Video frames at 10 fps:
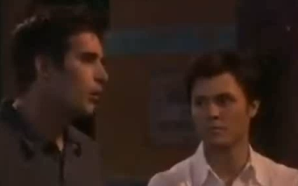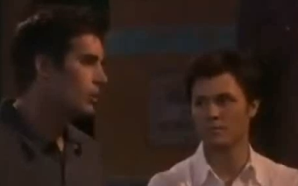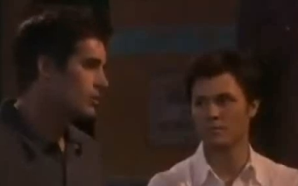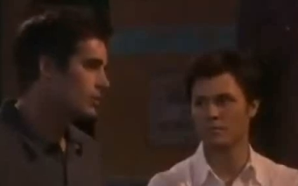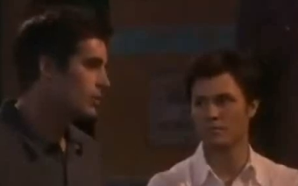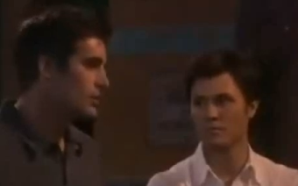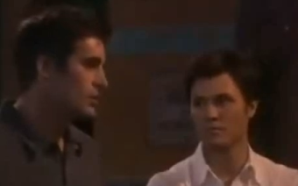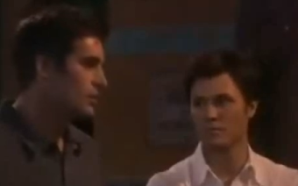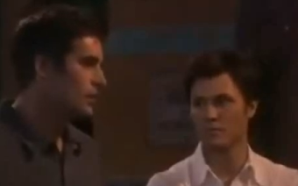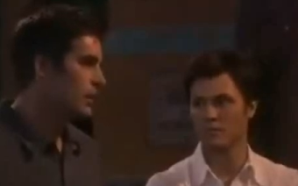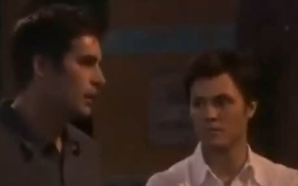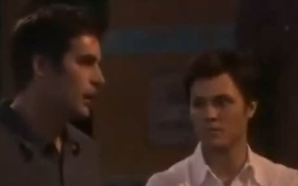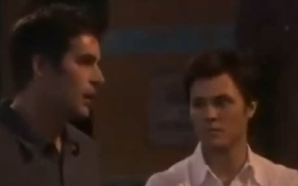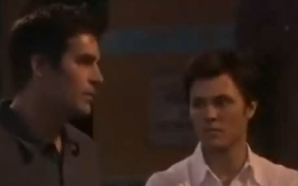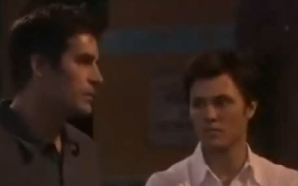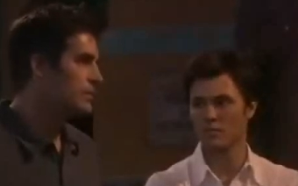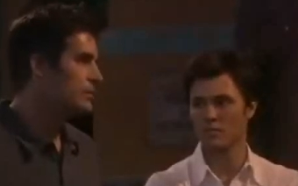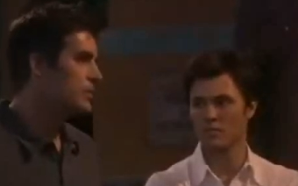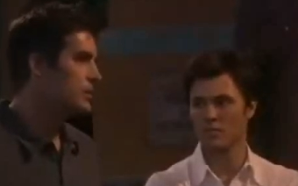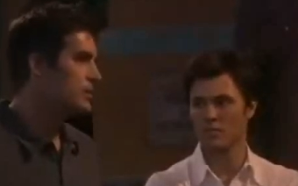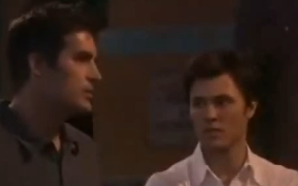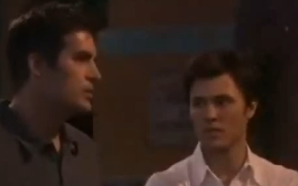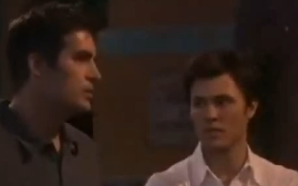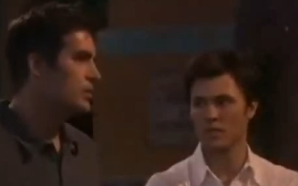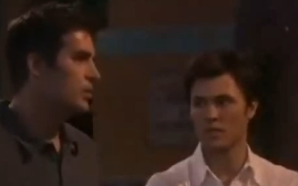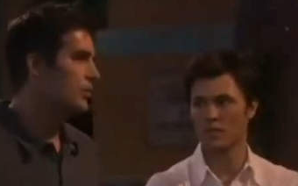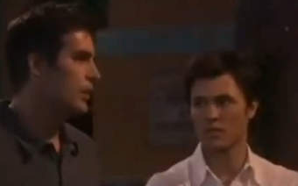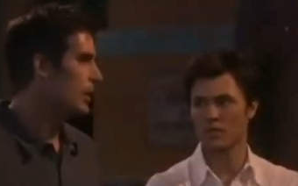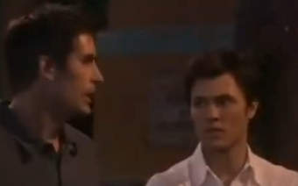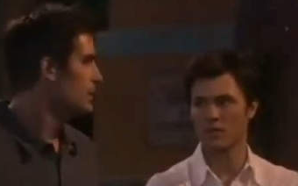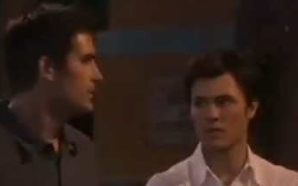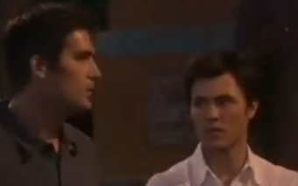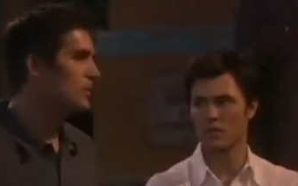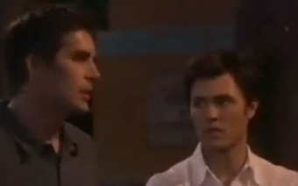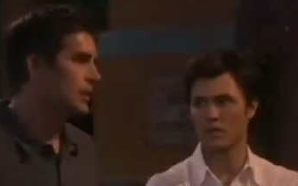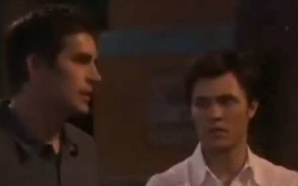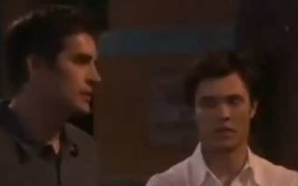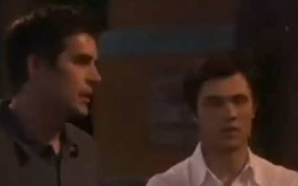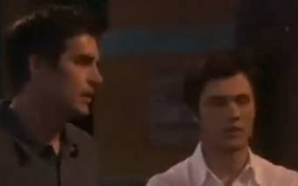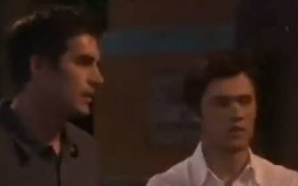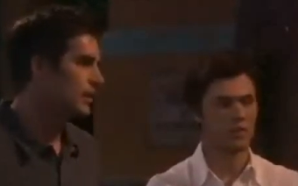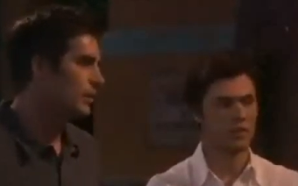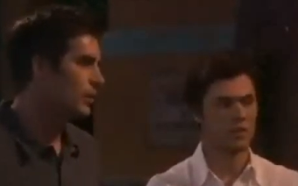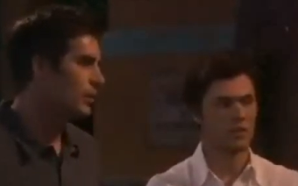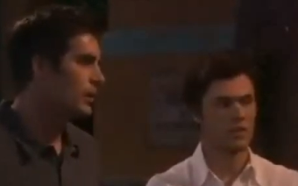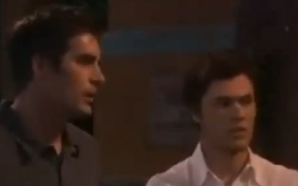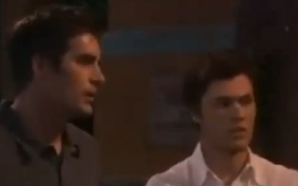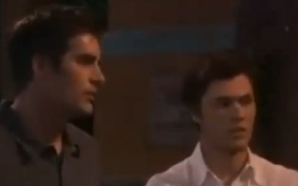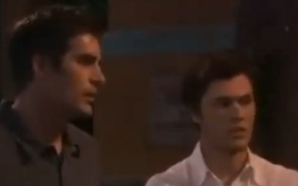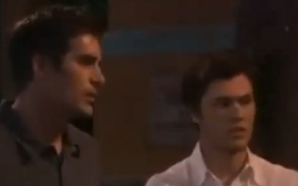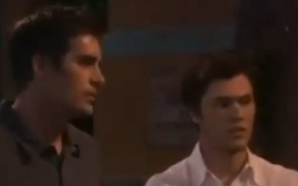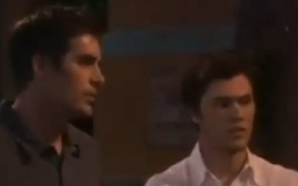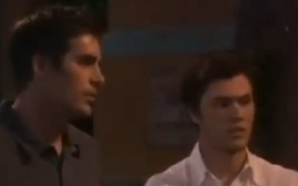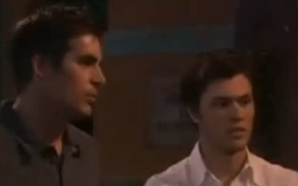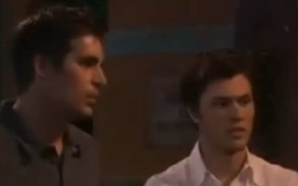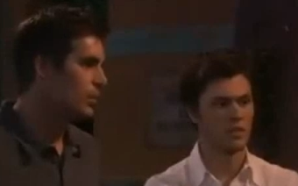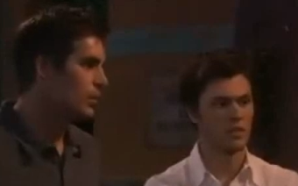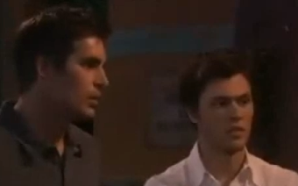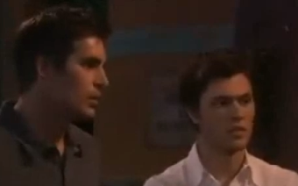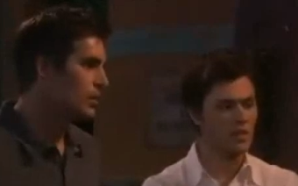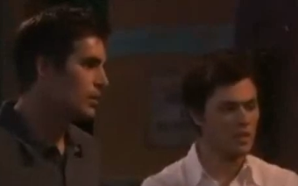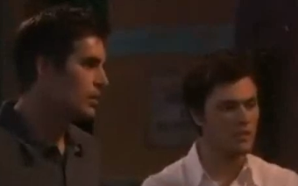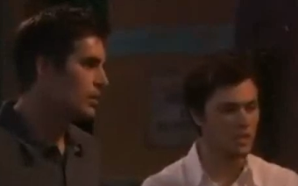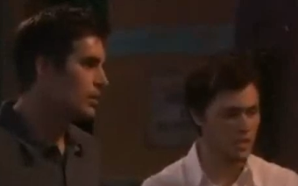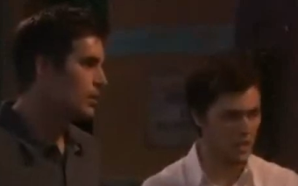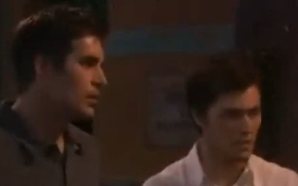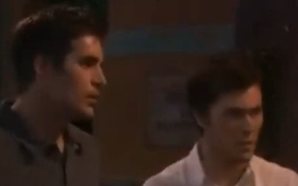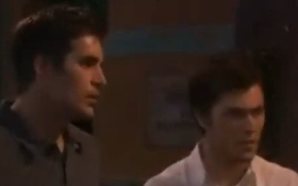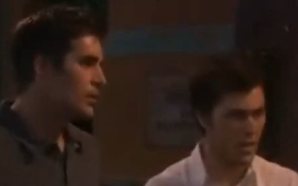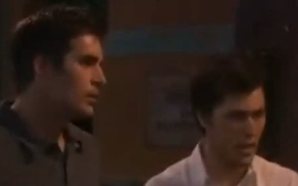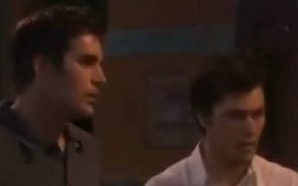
Speaker 1: want Theresa to be alive just as much as you do, but I just don't think that it's healthy that we're clinging to false hope. We need to accept what's